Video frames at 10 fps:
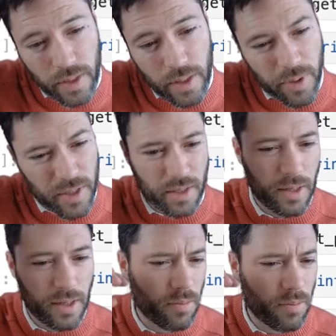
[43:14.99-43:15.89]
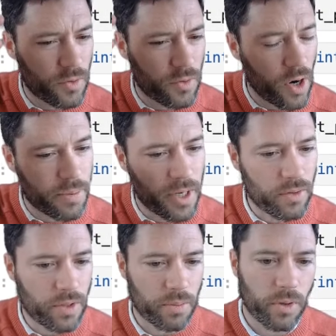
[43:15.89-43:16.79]
It basically drops
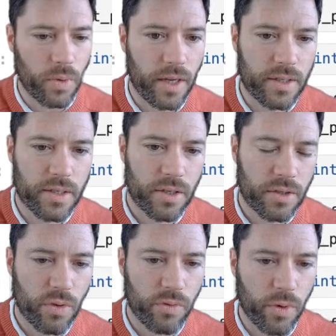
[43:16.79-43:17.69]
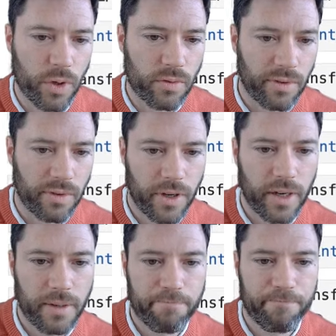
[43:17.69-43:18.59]
out some of the weights to avoid
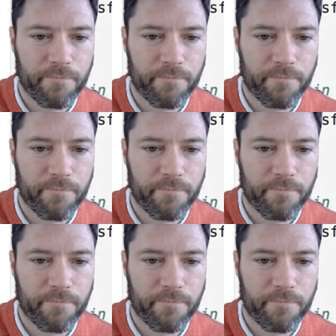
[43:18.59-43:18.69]
overfitting.